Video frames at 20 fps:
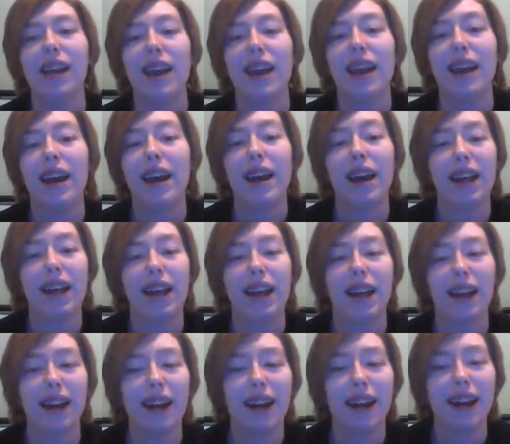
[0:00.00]

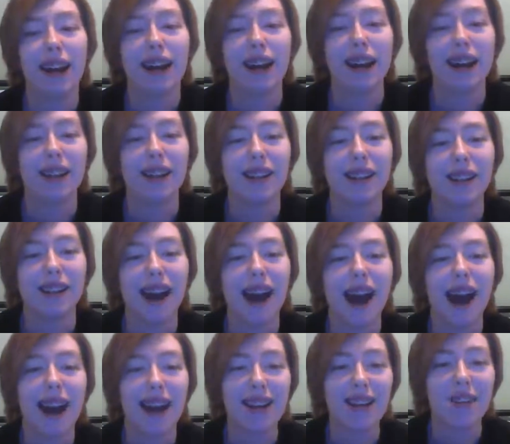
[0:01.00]
And
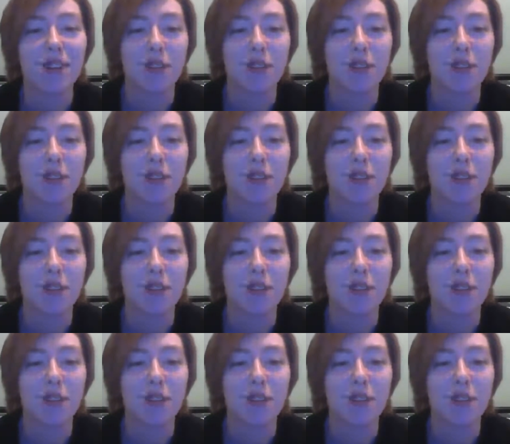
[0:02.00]
I